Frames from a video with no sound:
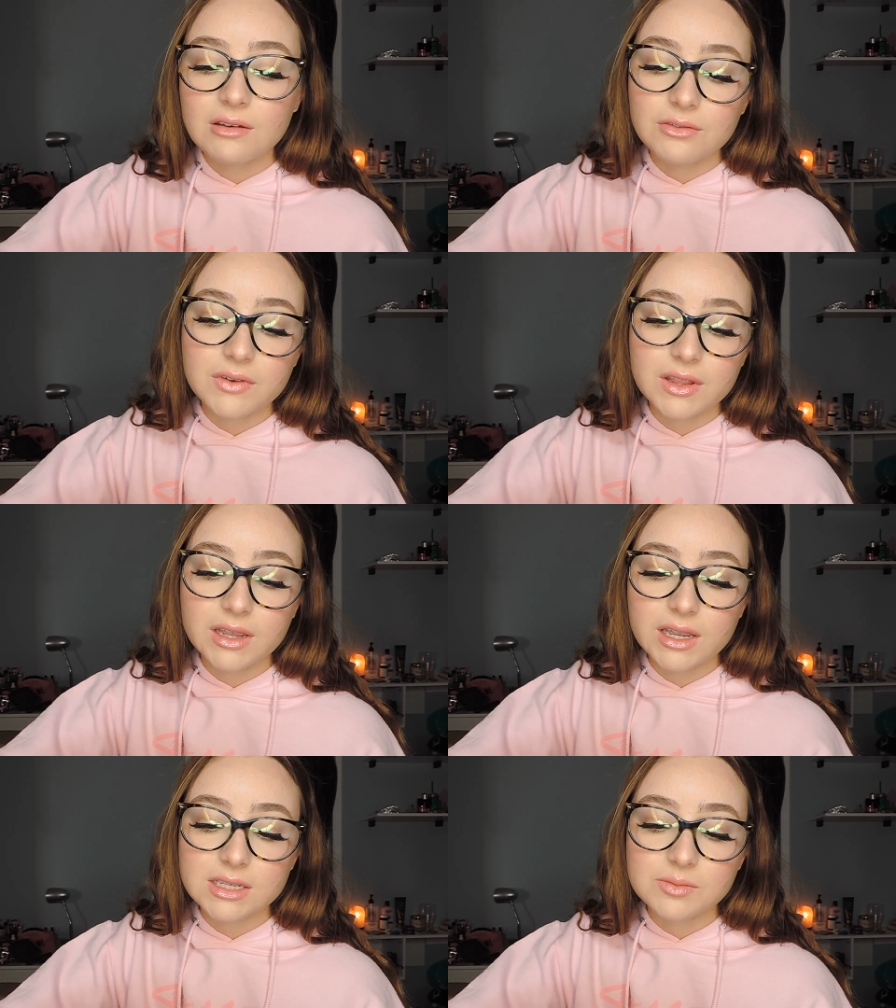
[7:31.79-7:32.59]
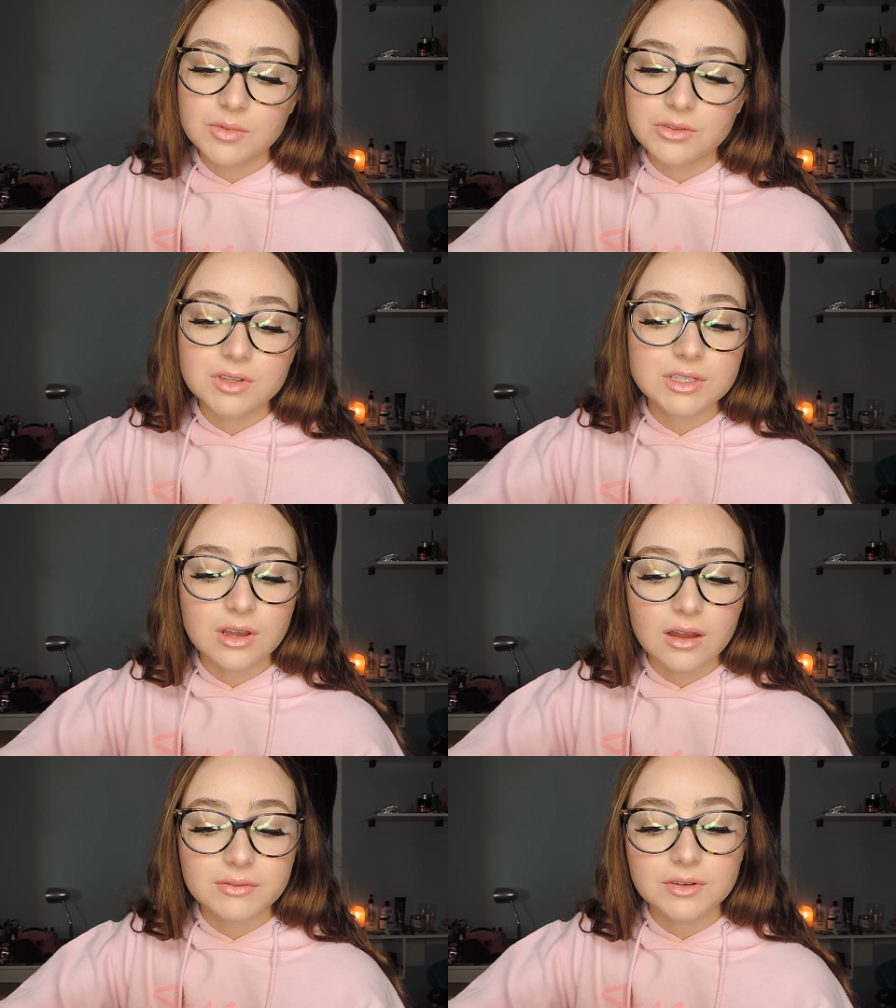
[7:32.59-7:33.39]
revealing a smooth,
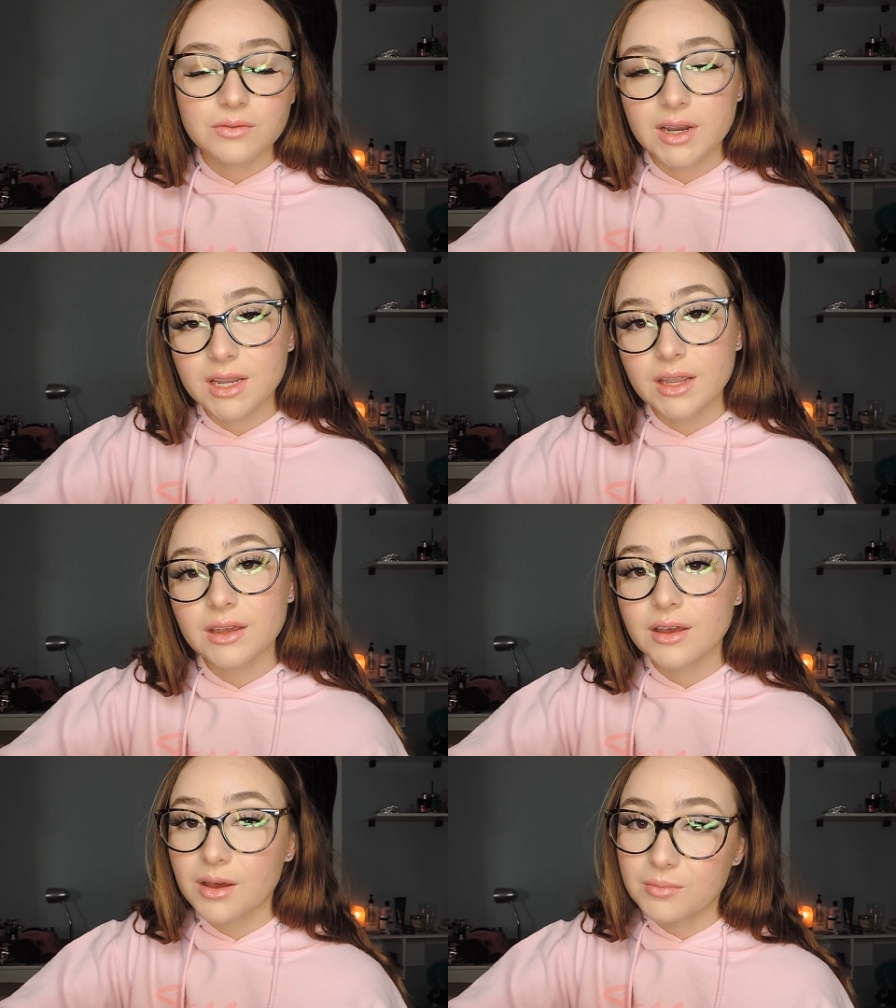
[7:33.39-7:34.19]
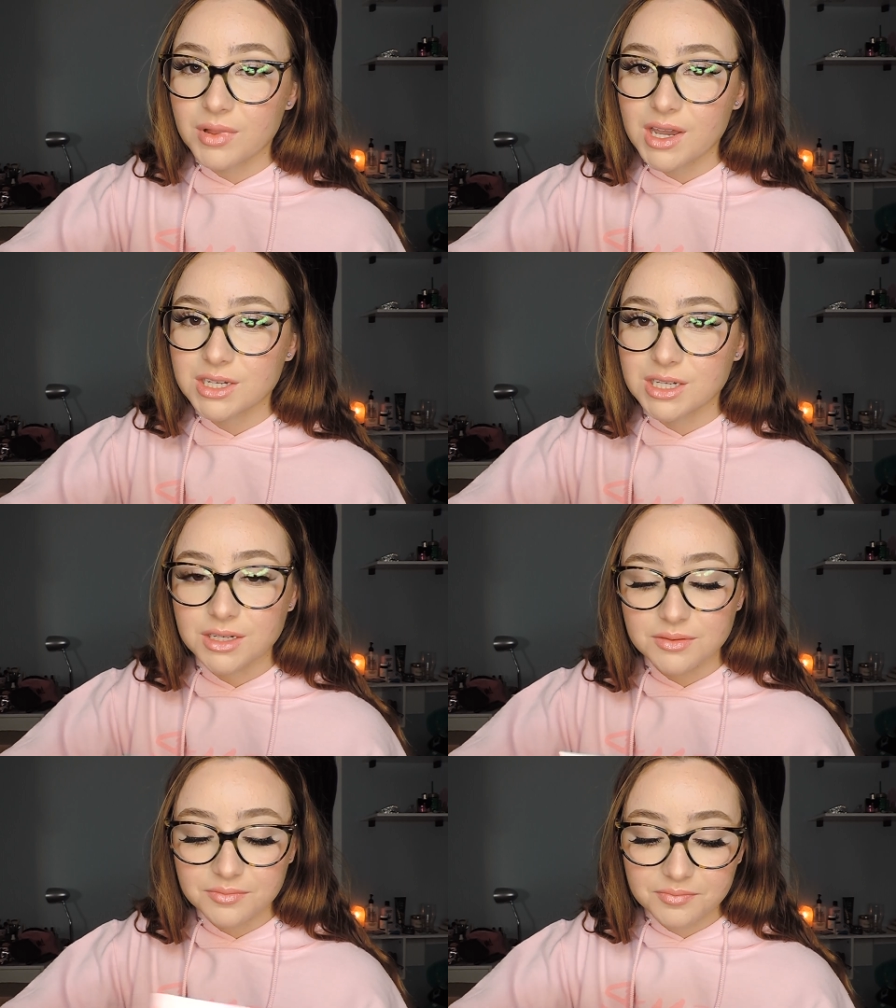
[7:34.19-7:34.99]
soft, radiant complexion.